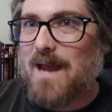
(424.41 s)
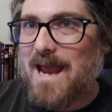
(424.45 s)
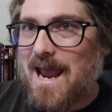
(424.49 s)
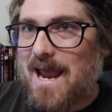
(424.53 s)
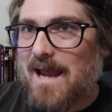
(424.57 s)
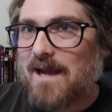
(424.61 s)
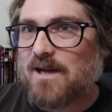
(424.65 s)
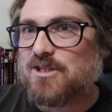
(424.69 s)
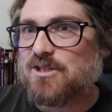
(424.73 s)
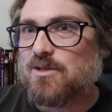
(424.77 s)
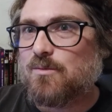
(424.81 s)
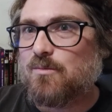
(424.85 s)

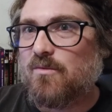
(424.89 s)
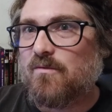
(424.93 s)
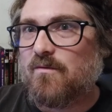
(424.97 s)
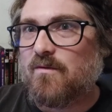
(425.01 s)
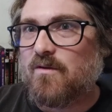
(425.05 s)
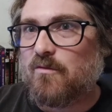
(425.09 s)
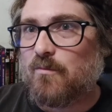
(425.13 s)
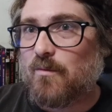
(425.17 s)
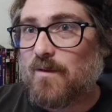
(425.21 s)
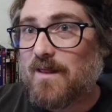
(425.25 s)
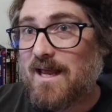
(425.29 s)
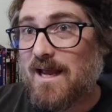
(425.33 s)
action
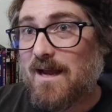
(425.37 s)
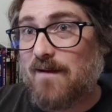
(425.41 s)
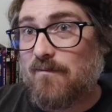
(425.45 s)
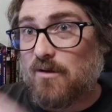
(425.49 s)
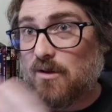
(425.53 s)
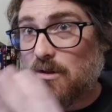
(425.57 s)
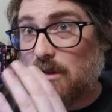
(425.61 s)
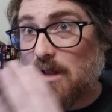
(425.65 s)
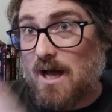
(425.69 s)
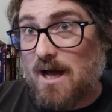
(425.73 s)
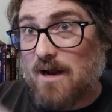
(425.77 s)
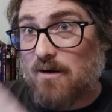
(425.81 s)
movies where they have
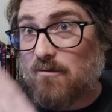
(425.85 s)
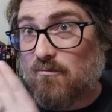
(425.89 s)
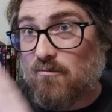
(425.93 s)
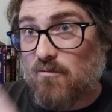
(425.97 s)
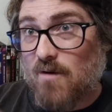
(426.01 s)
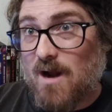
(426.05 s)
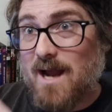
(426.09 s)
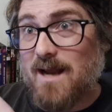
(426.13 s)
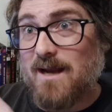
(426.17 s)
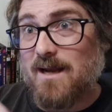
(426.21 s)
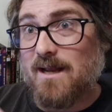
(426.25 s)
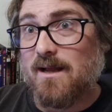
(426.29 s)
a lot
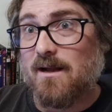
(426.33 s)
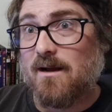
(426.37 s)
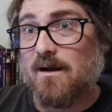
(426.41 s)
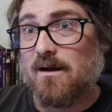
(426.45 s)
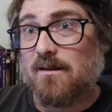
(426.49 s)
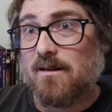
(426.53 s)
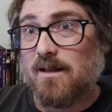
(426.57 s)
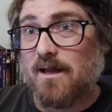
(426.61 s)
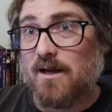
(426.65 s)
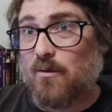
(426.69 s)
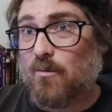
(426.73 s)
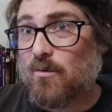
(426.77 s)
riding
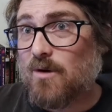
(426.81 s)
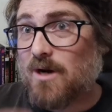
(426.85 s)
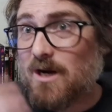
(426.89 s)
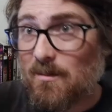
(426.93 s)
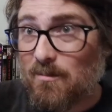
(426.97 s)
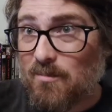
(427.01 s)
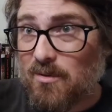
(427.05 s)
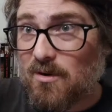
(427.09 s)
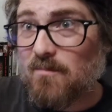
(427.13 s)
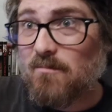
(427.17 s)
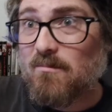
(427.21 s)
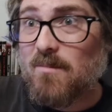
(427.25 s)
on, like, we're going
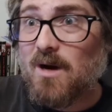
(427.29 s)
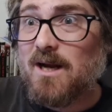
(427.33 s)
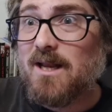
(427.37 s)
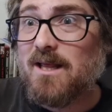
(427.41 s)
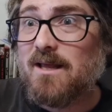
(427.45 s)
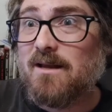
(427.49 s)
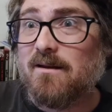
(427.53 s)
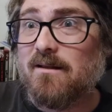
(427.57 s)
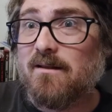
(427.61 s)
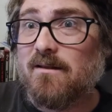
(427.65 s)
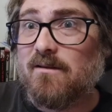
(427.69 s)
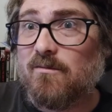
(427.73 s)
to put
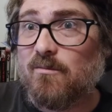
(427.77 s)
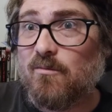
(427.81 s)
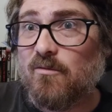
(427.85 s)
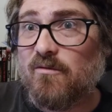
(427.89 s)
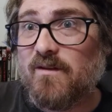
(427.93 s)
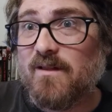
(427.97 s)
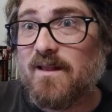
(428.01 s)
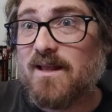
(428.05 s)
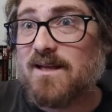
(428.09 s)
money into this movie.